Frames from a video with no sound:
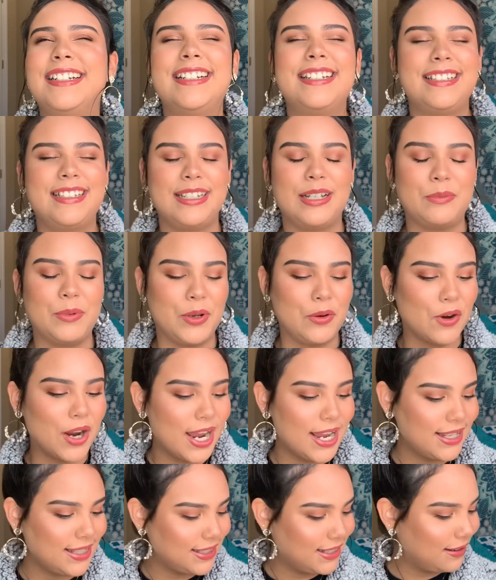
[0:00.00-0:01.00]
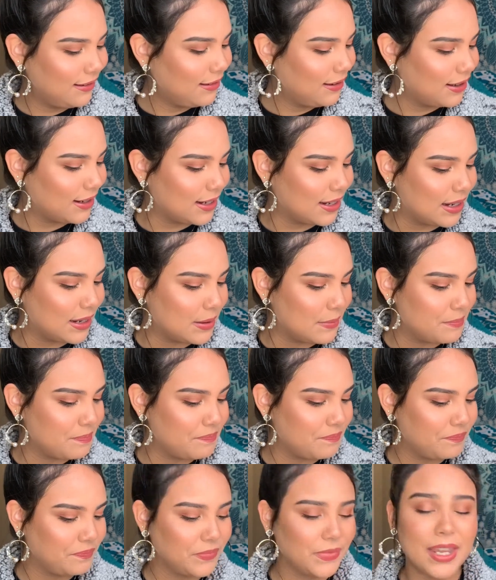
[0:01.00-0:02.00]
It's gonna be great.
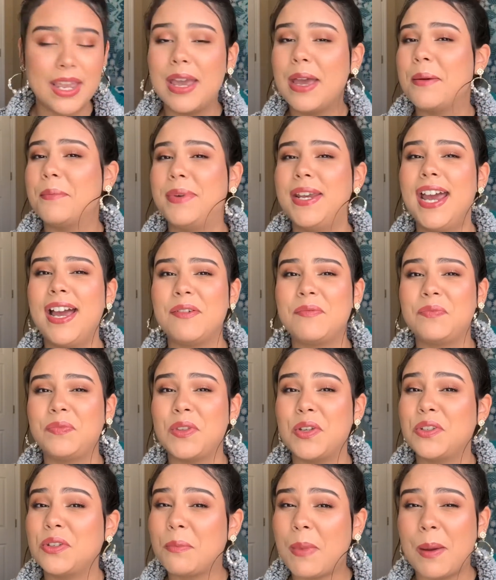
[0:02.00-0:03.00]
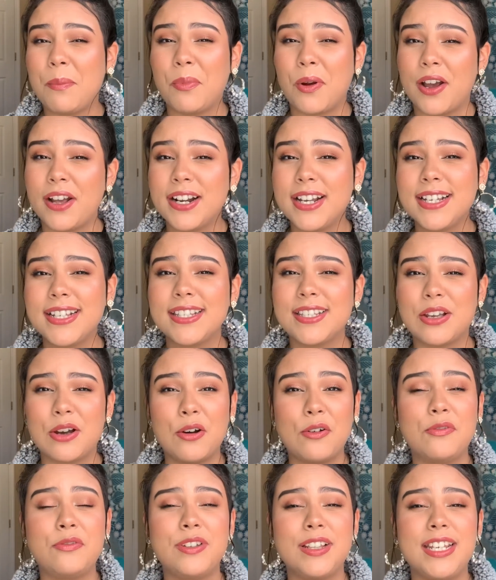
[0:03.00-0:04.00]
But yeah, those are my products.
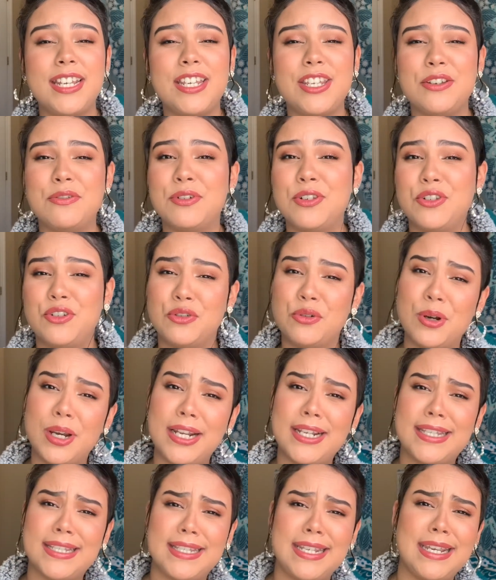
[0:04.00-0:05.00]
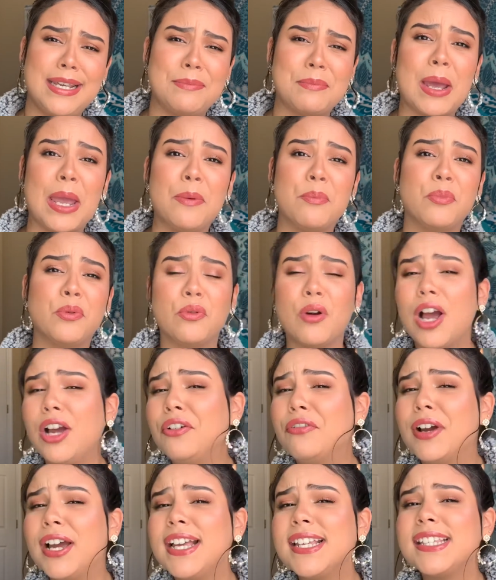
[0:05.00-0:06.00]
Hopefully you enjoyed seeing my
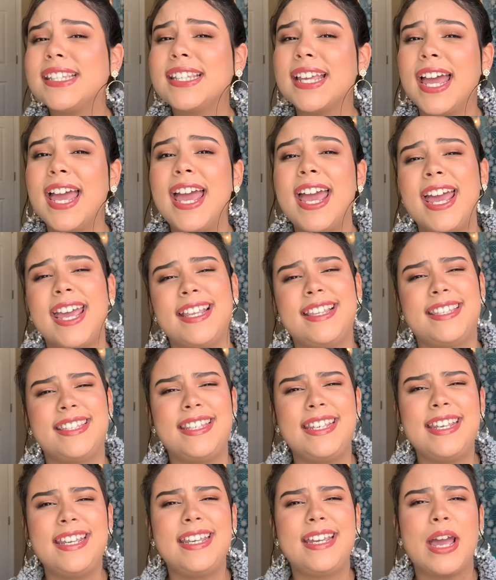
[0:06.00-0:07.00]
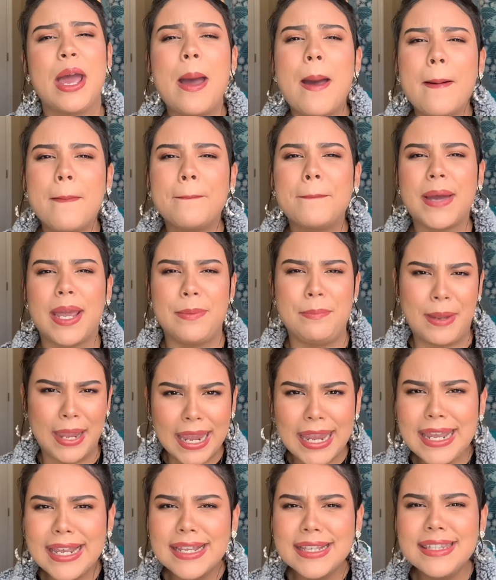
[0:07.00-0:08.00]
progress and seeing my
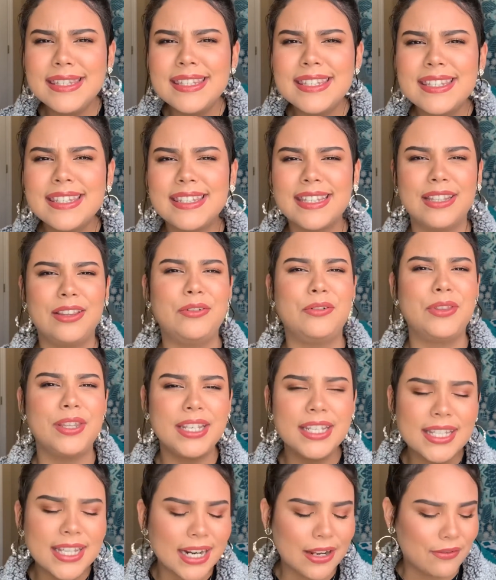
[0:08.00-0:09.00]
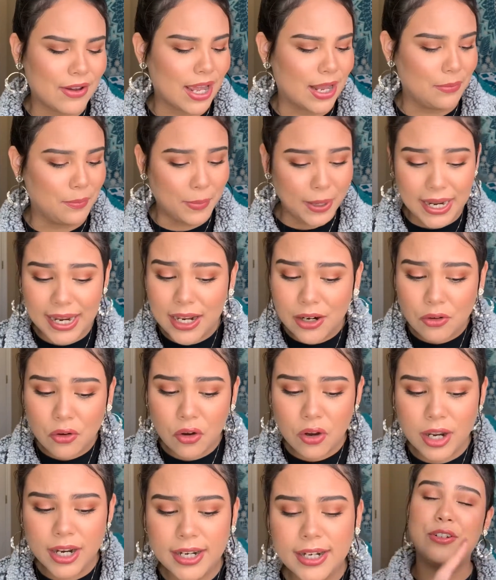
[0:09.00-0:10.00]
pans, the little things that I've had pan
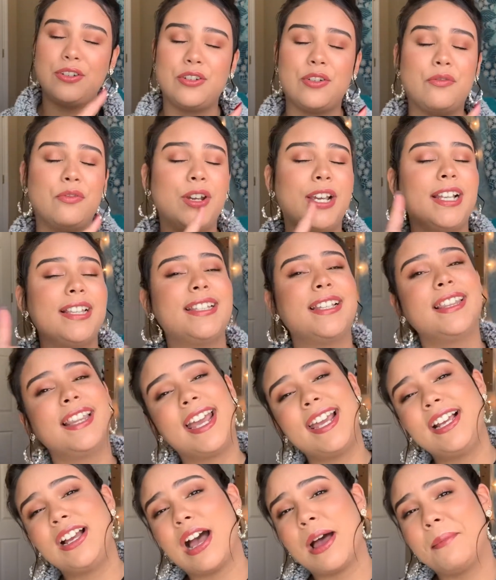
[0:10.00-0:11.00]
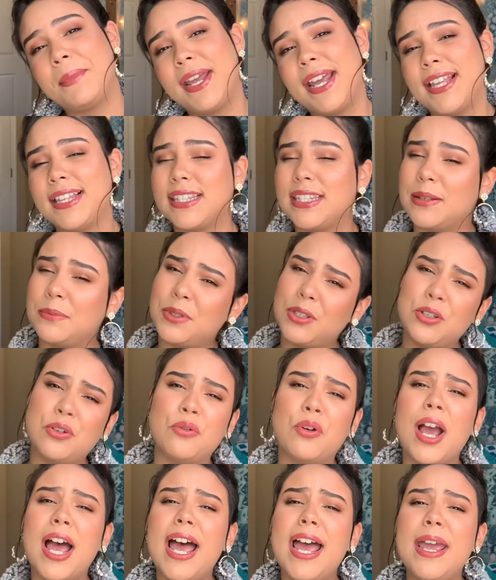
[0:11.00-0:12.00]
on. Don't forget to like, comment, and
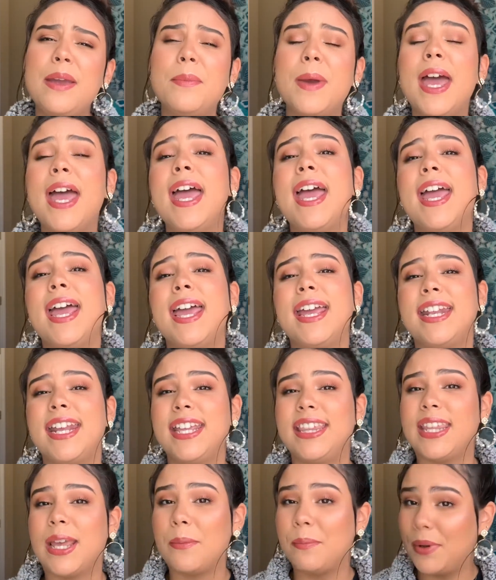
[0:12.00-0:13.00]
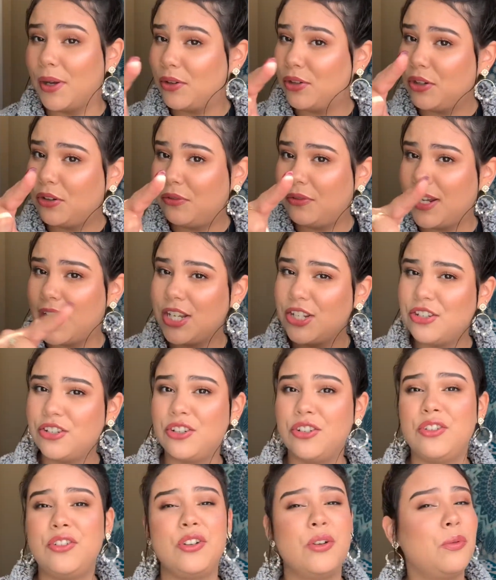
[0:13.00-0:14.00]
subscribe, and hit that bell notification so
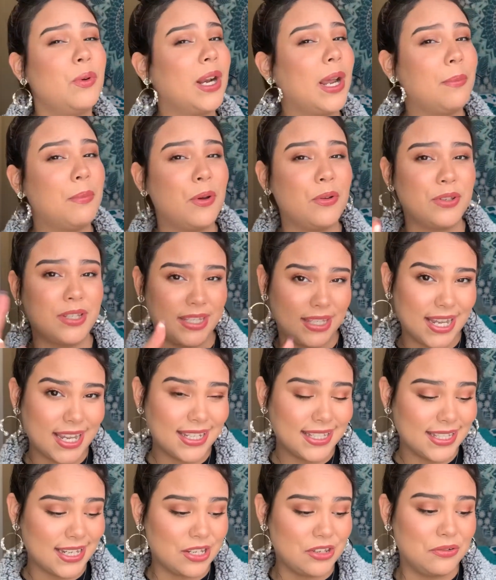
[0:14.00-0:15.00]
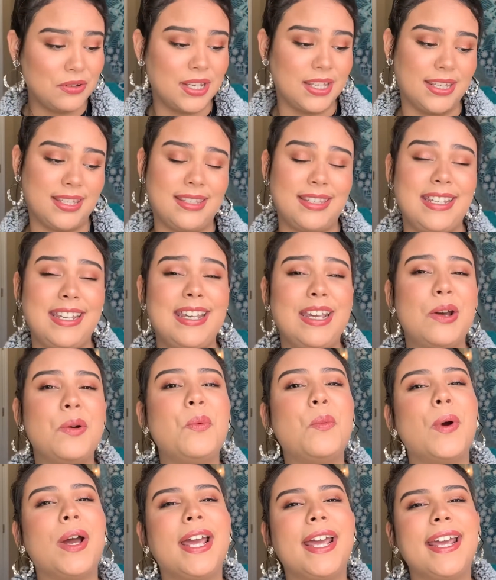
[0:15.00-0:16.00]
you know when I post next, and you can see
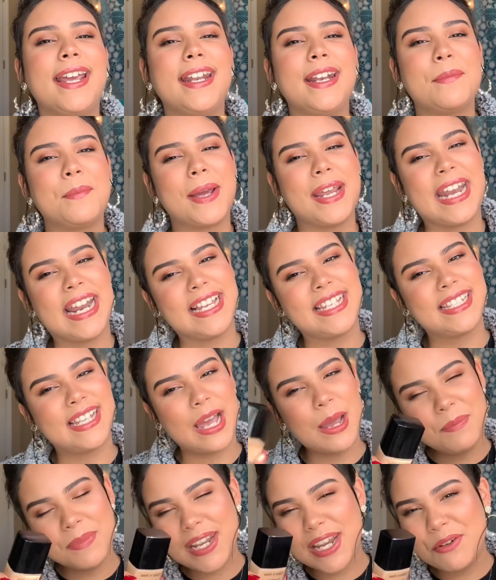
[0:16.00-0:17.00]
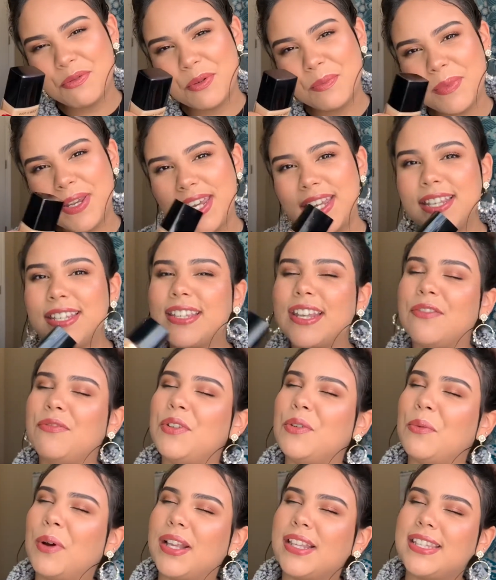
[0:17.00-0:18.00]
when my next update will be if
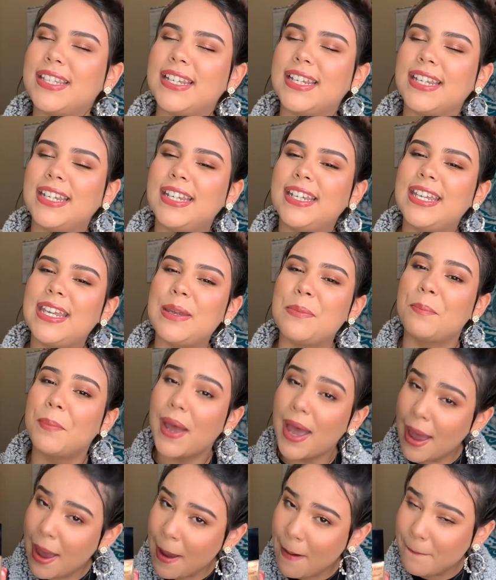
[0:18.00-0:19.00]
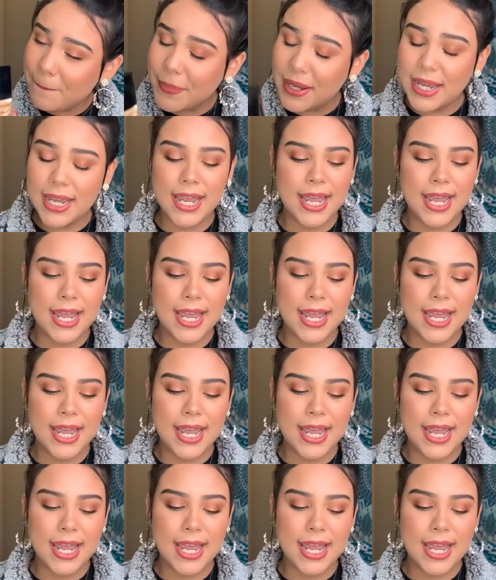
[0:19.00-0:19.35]
you want to keep up.